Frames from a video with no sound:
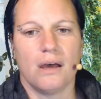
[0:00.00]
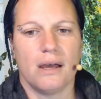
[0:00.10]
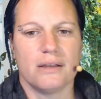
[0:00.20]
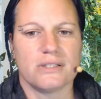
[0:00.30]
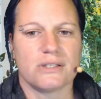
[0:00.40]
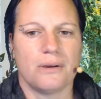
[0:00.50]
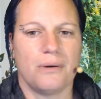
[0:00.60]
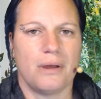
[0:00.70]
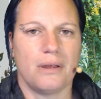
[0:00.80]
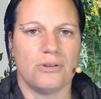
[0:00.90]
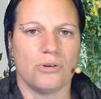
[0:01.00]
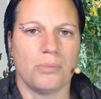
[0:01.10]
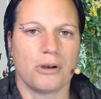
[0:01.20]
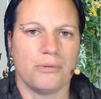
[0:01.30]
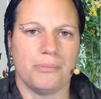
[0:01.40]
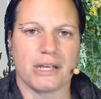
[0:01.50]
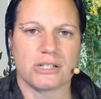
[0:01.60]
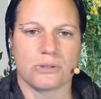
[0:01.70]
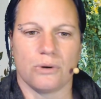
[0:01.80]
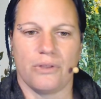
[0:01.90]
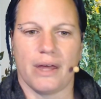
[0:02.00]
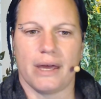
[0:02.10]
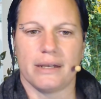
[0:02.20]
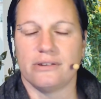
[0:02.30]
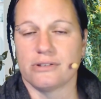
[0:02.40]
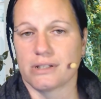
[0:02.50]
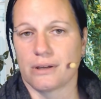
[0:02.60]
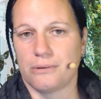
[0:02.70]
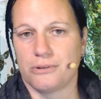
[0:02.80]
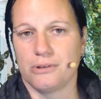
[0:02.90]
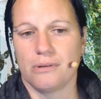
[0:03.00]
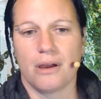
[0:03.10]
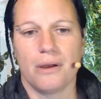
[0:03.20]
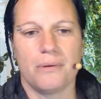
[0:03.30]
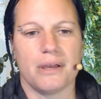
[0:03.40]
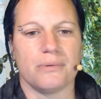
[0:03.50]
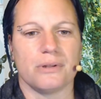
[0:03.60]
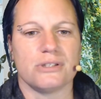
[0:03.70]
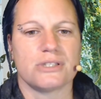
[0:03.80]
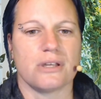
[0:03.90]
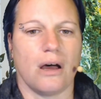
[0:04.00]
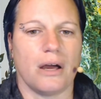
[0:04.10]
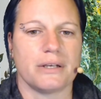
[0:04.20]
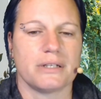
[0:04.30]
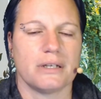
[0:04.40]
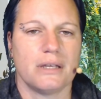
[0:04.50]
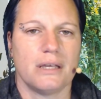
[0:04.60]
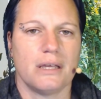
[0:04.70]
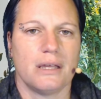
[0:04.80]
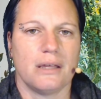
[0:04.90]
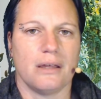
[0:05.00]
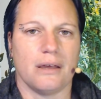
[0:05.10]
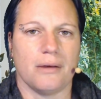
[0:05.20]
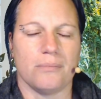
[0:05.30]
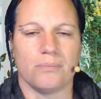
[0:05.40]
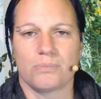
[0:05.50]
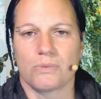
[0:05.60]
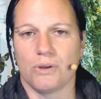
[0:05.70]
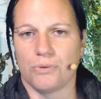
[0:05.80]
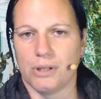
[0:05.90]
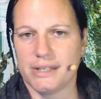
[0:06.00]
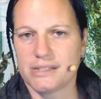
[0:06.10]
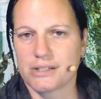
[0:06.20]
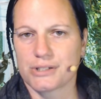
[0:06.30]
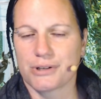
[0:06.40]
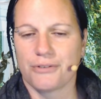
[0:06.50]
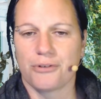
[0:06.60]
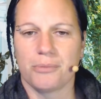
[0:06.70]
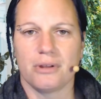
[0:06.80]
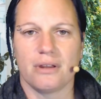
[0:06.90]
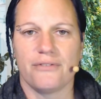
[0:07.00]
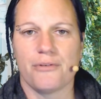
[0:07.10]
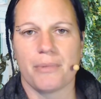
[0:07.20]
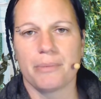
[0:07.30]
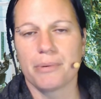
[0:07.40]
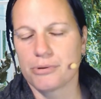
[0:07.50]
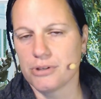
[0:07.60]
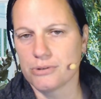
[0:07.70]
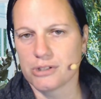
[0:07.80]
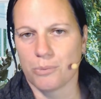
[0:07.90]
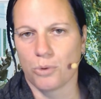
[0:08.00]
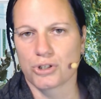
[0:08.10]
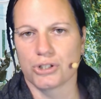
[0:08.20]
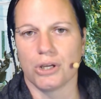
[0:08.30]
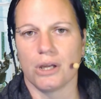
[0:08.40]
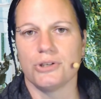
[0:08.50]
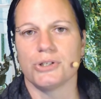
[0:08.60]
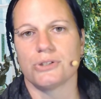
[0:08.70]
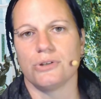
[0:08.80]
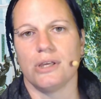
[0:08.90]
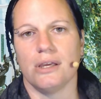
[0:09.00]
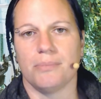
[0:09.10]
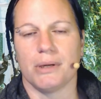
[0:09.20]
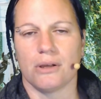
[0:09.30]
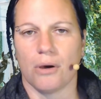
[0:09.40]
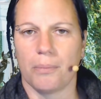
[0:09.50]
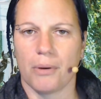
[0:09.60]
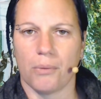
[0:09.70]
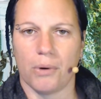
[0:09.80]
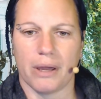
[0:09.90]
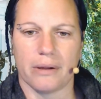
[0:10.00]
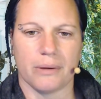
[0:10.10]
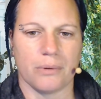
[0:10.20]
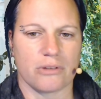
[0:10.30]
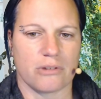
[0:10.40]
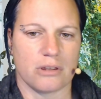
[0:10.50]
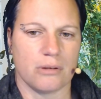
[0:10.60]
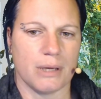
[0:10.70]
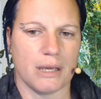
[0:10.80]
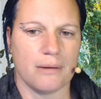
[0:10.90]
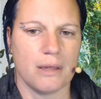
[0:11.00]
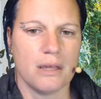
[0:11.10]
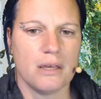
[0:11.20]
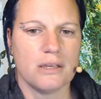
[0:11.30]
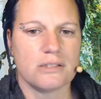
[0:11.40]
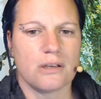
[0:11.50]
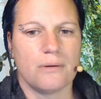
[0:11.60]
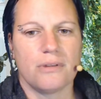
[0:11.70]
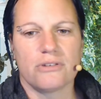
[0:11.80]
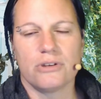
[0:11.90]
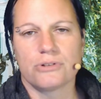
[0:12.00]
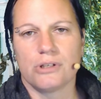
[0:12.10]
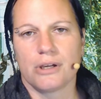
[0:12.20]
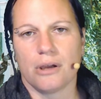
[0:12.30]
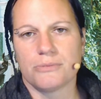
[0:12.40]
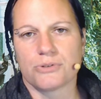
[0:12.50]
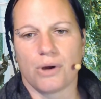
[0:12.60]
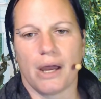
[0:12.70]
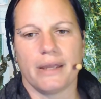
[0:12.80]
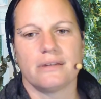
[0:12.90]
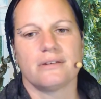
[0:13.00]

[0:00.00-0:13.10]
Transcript: So your body will make sure that it doesn't go too low. It will start releasing sugar from the liver, maybe producing more sugar just to keep it up where it wants it to be. So this usually comes right